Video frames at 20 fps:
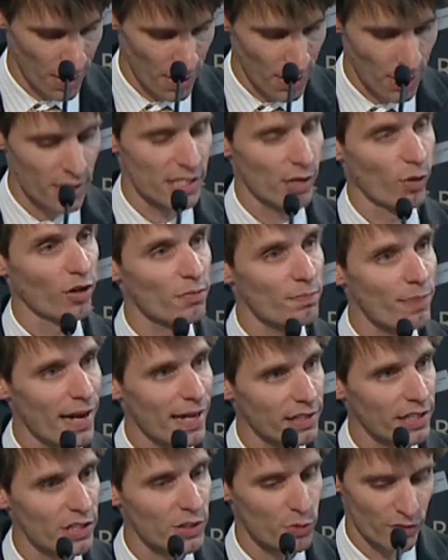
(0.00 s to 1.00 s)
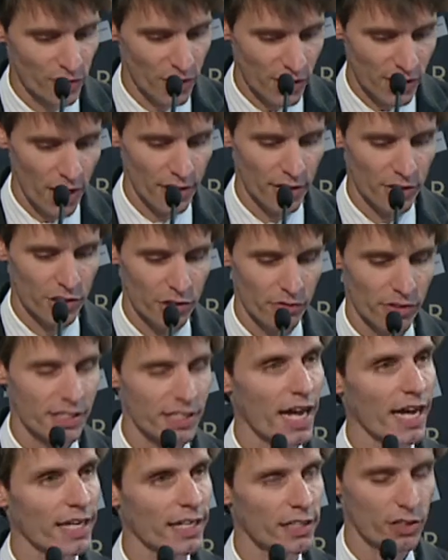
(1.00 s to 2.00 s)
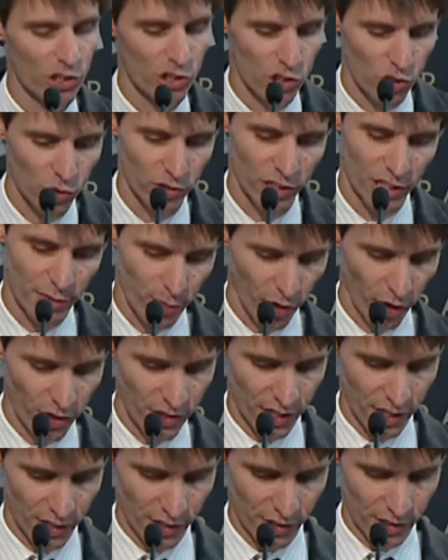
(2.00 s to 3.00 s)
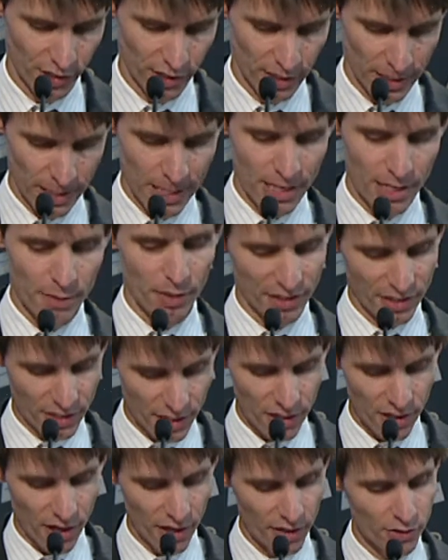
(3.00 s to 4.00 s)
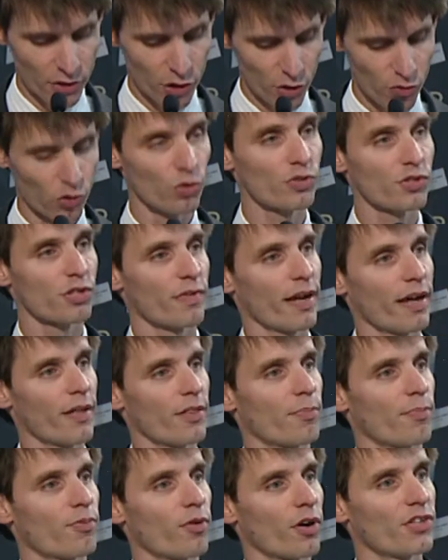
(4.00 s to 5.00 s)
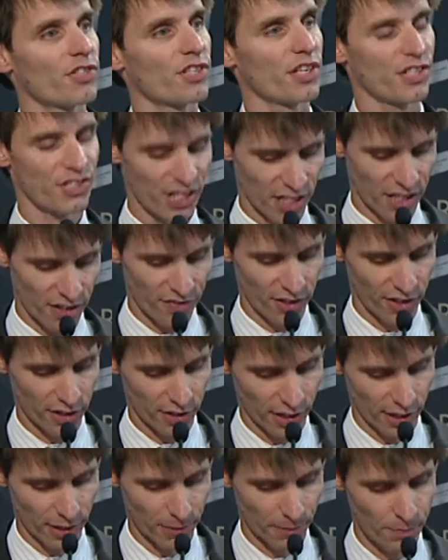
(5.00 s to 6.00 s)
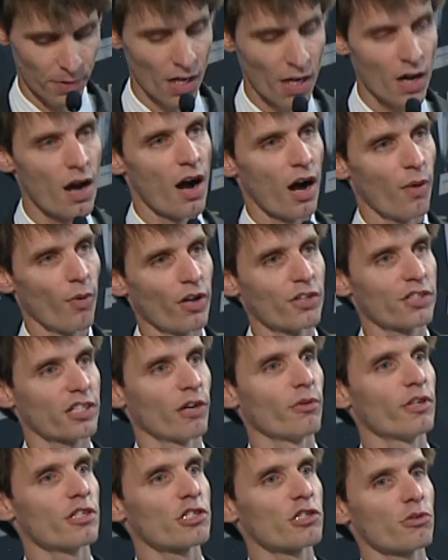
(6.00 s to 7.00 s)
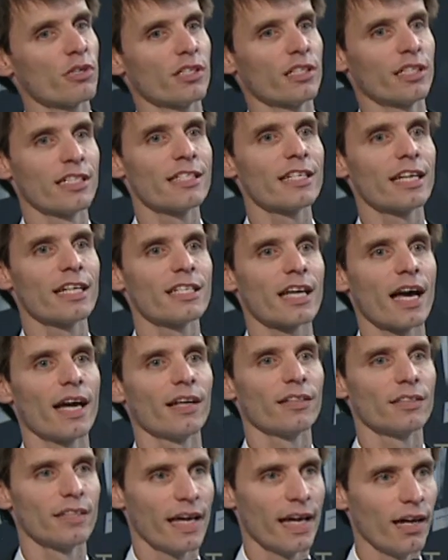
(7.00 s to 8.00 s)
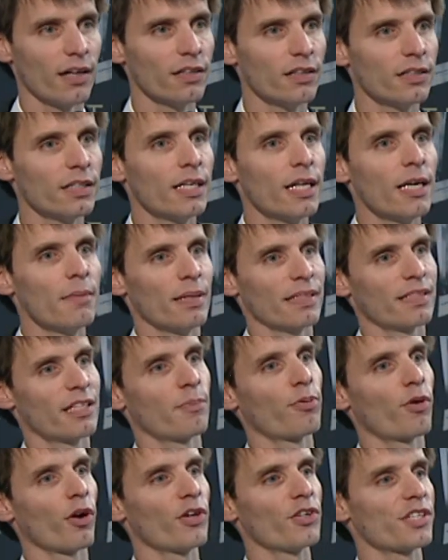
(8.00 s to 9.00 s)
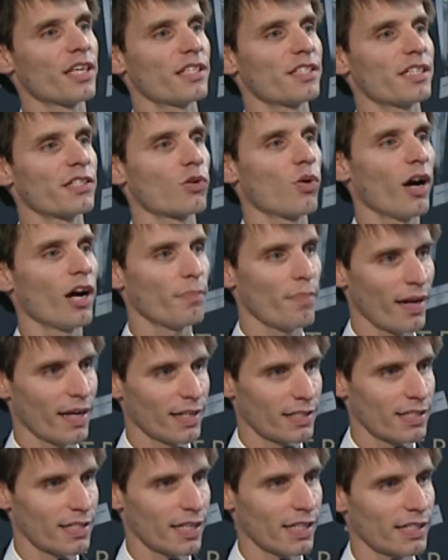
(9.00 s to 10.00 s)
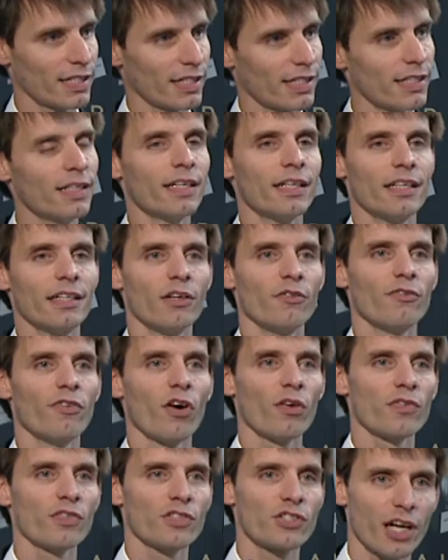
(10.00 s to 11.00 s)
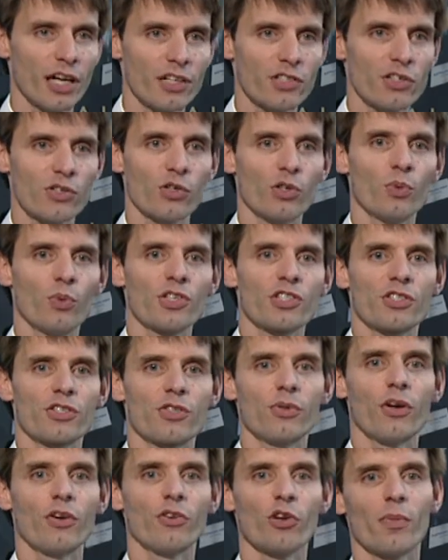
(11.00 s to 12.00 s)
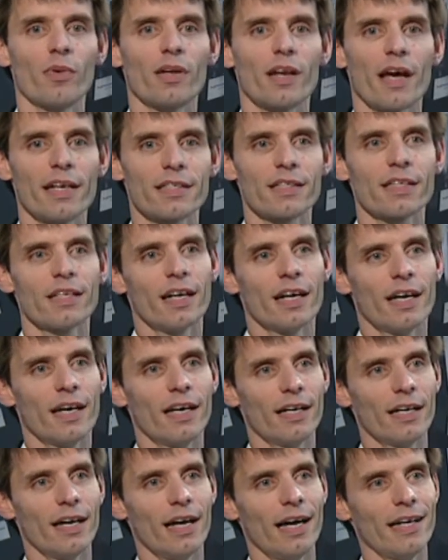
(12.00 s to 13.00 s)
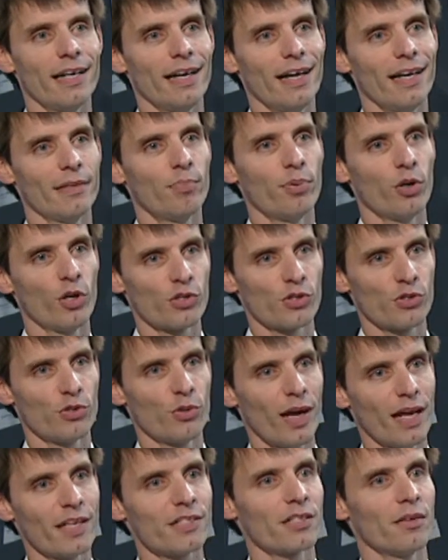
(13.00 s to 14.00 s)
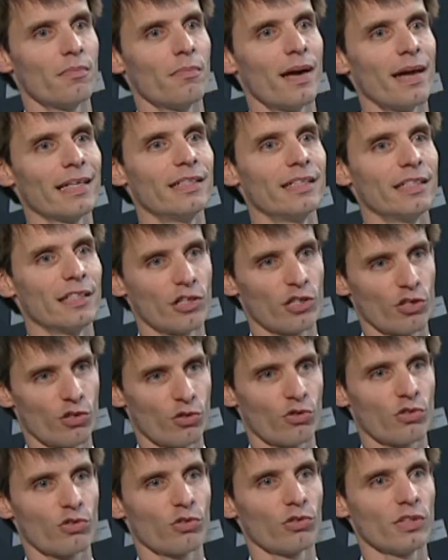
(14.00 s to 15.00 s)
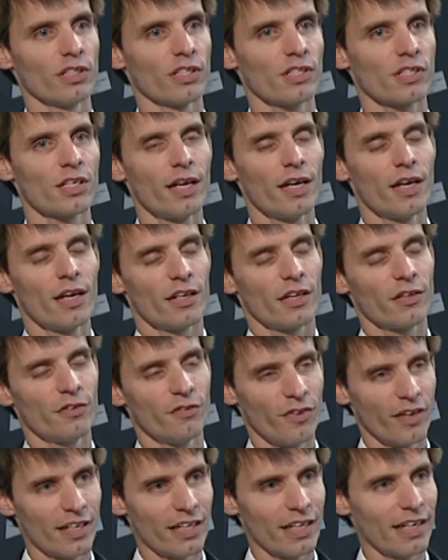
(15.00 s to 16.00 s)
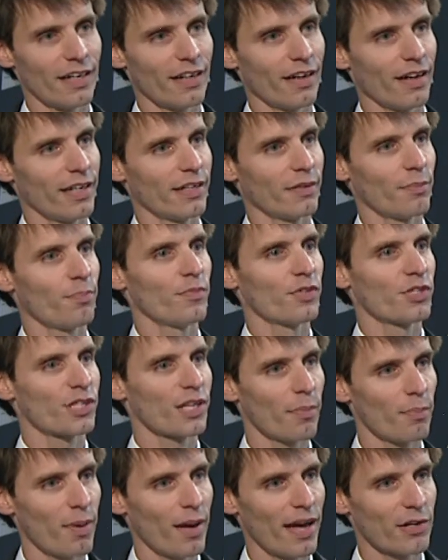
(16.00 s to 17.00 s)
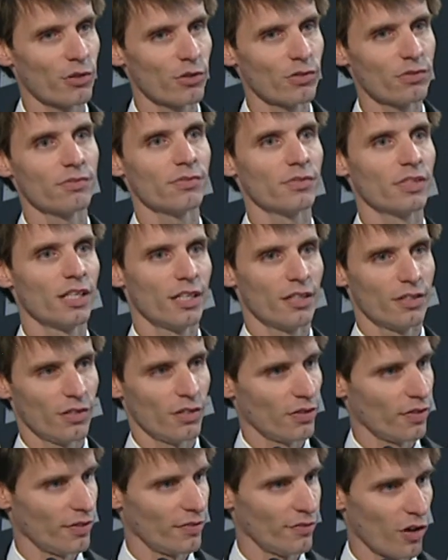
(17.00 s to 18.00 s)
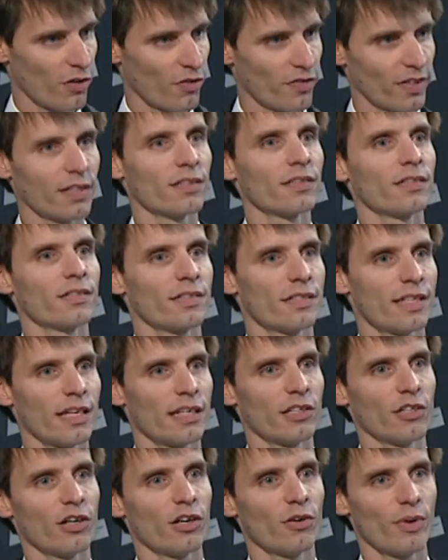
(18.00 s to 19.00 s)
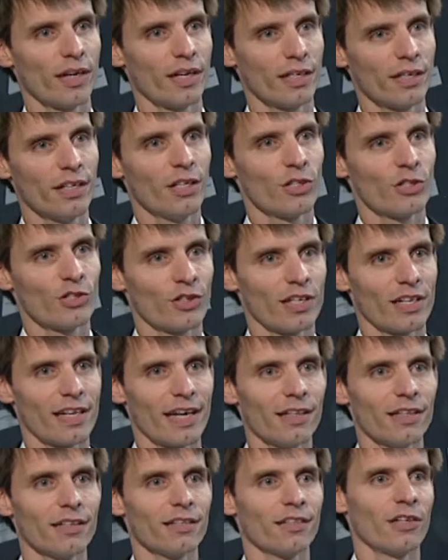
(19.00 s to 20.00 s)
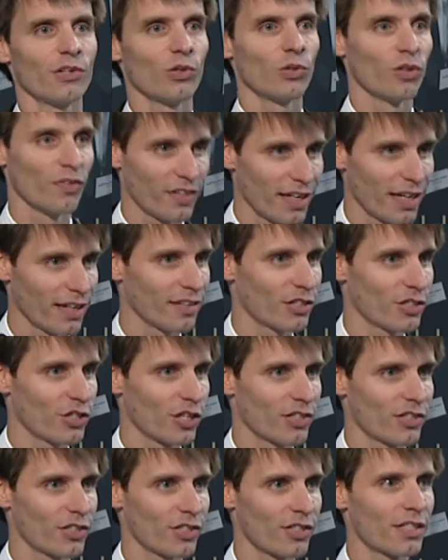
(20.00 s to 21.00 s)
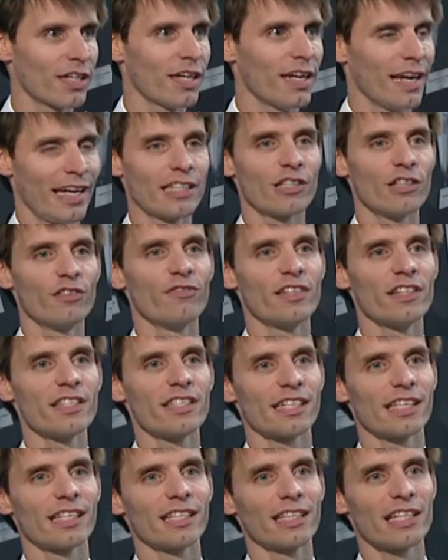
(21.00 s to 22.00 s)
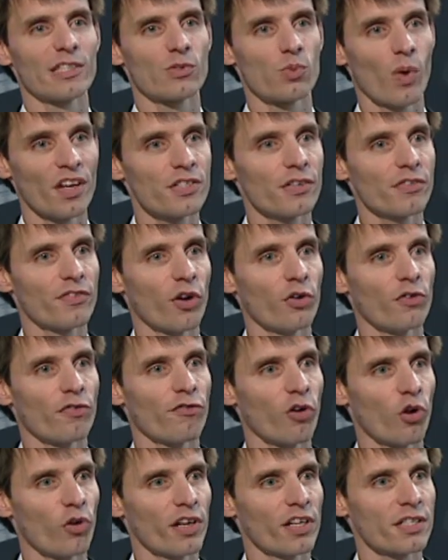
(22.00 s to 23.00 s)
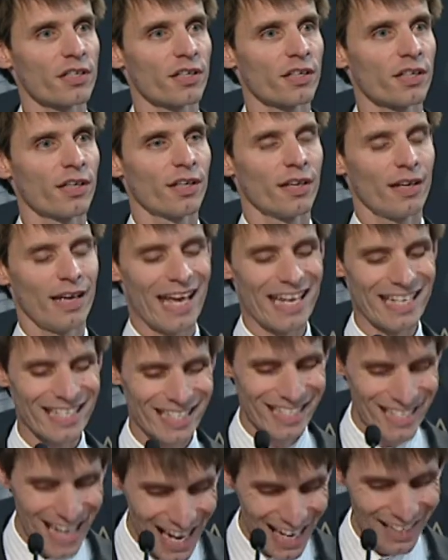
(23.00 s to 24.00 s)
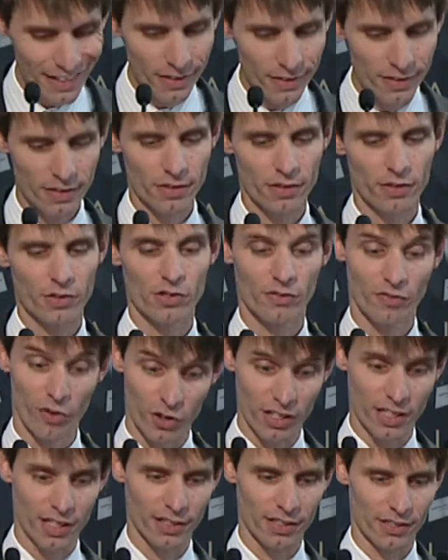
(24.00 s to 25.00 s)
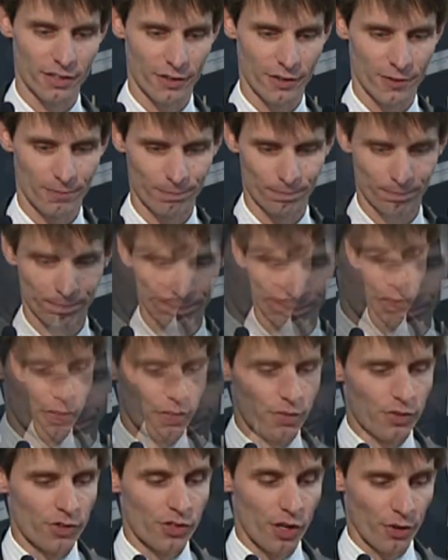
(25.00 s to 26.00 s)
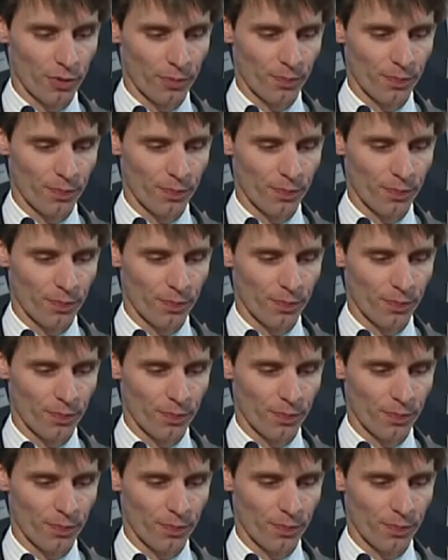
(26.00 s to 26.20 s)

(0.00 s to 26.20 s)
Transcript: So on balance, we've decided to retain the shortlist process, but to tighten the rules around the process significantly. I won't go into it in detail now, but the process is quite painstaking. It involves judges who wish to nominate a person who hasn't made the initial shortlist, convening a sub-panel involving Sandy Holloway, Johnny Allen and all of the other judges, and convincing at least one to vote for it and none to vote against it. So,